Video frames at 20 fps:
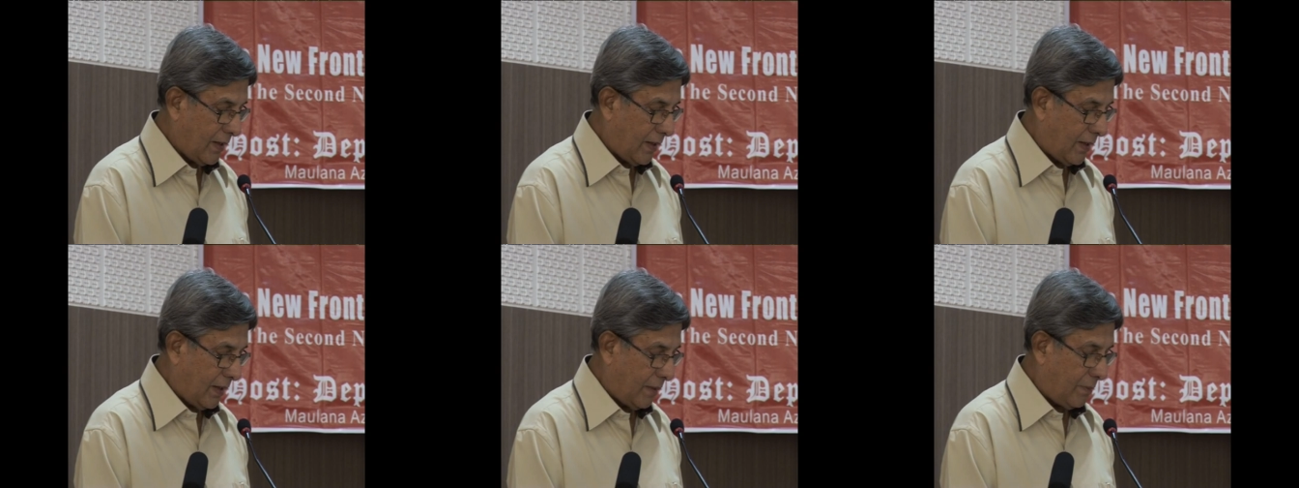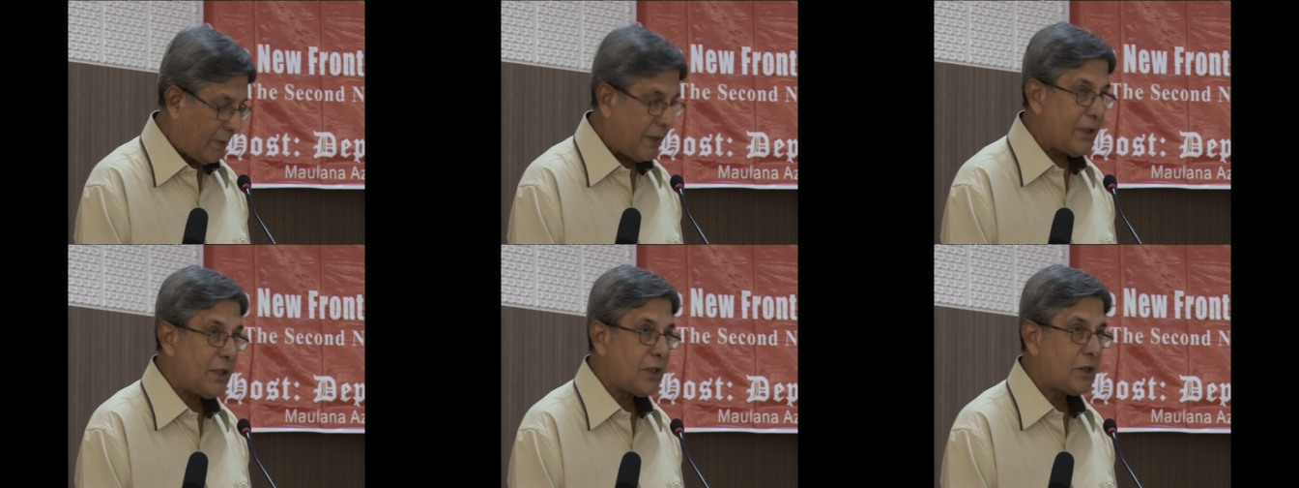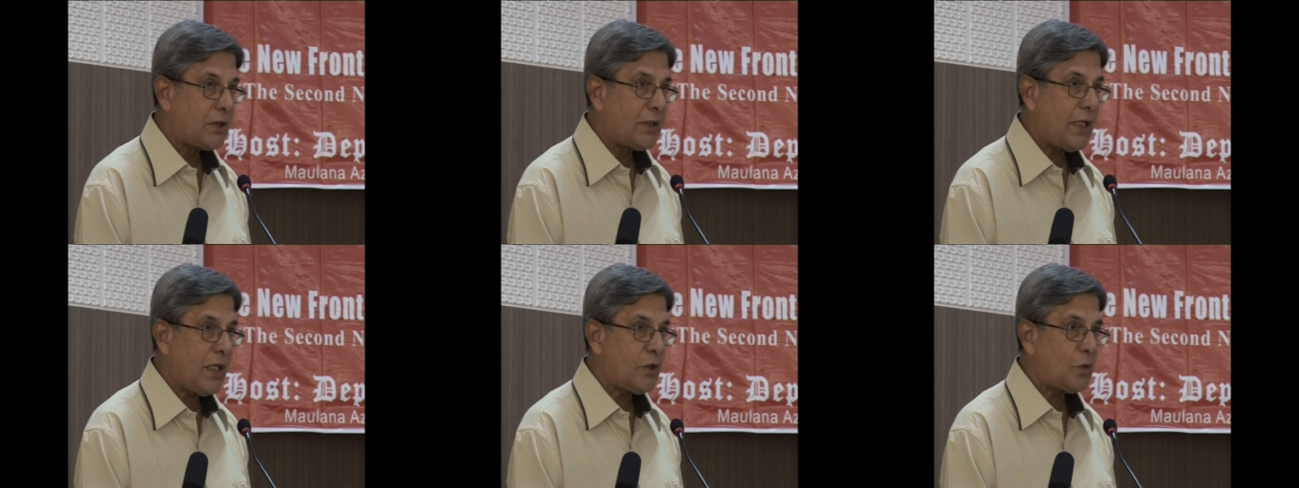uh, but
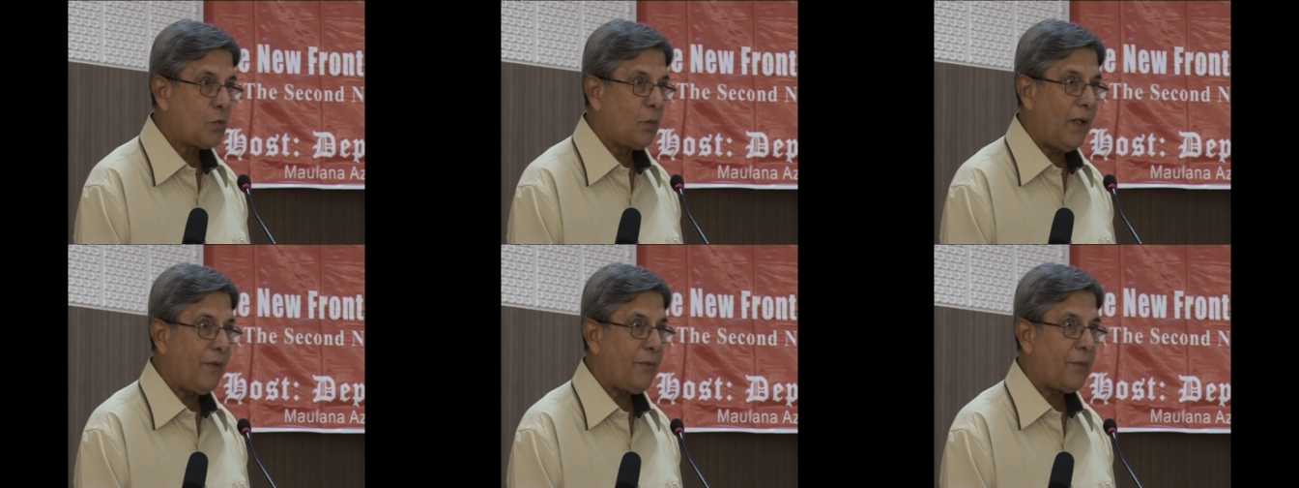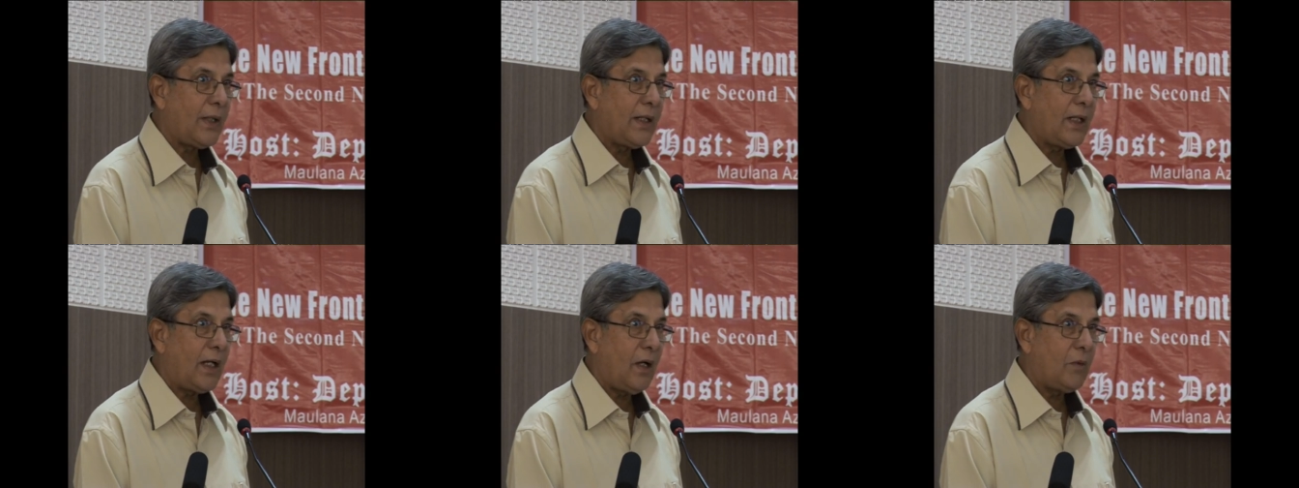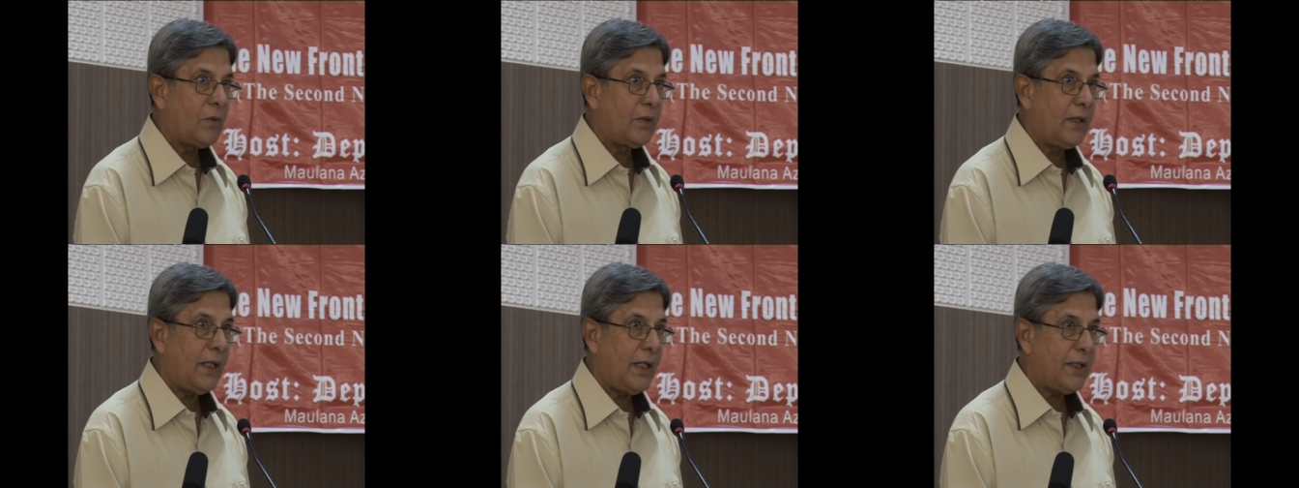there's just one thing
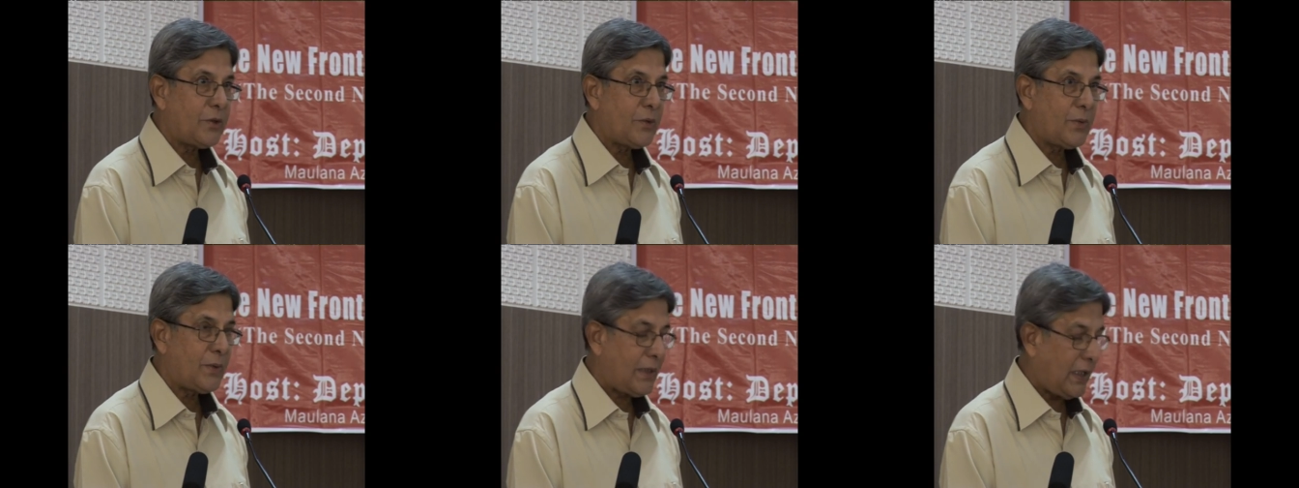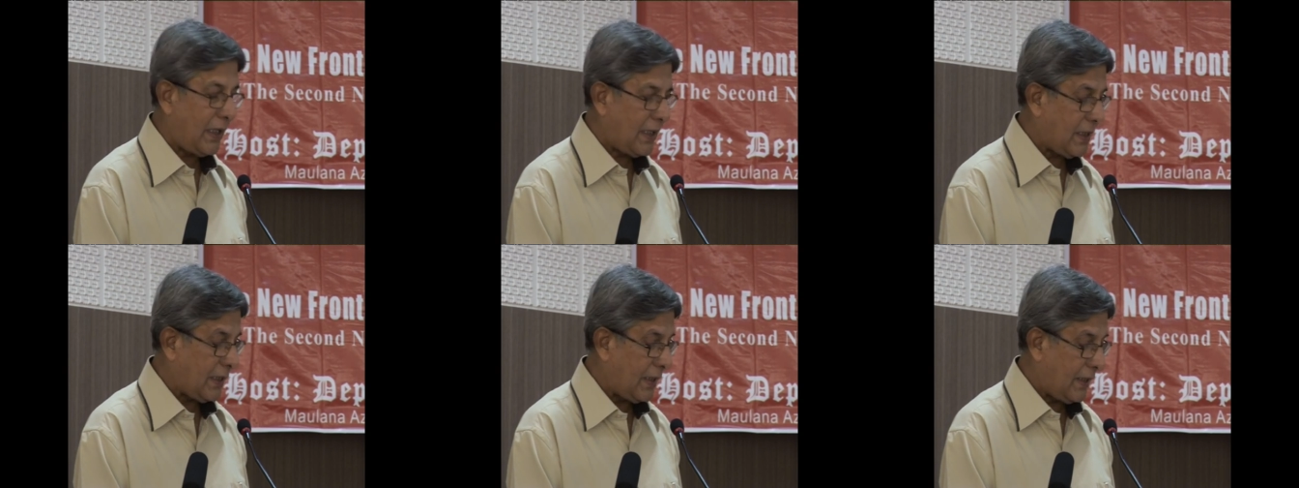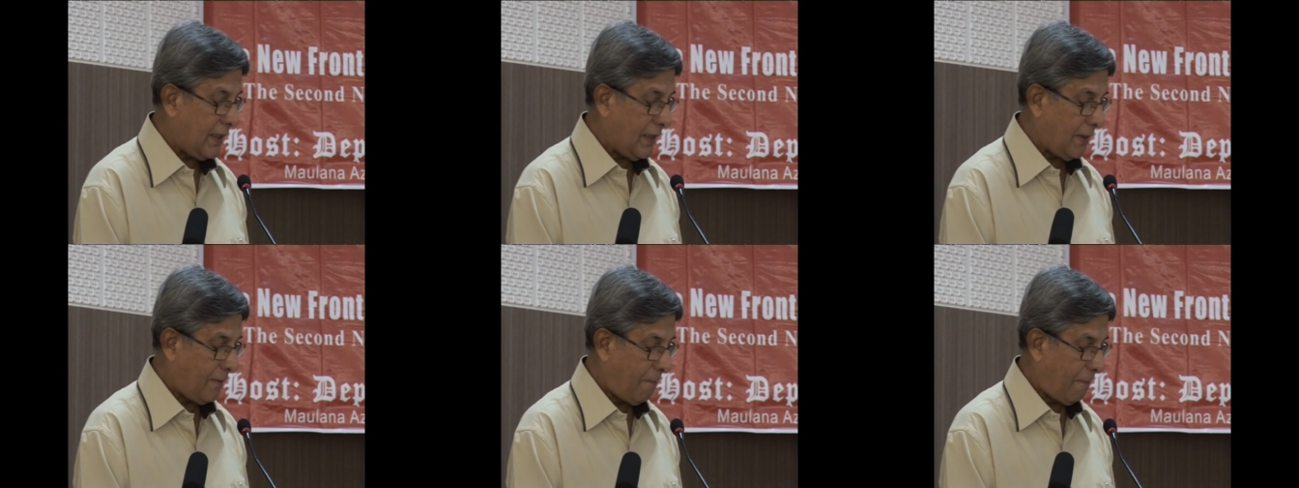I would like to say
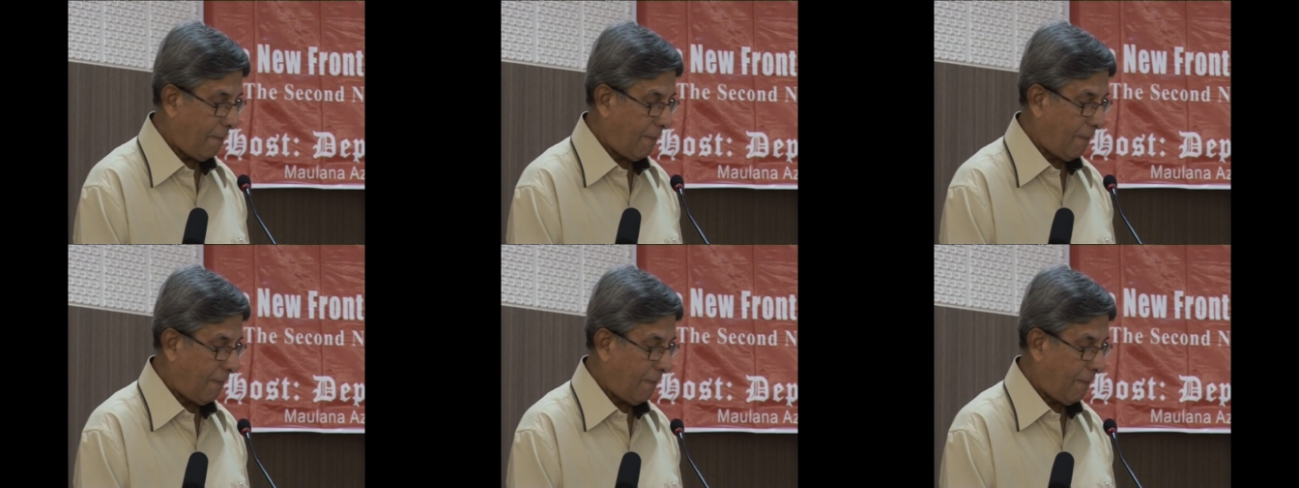here,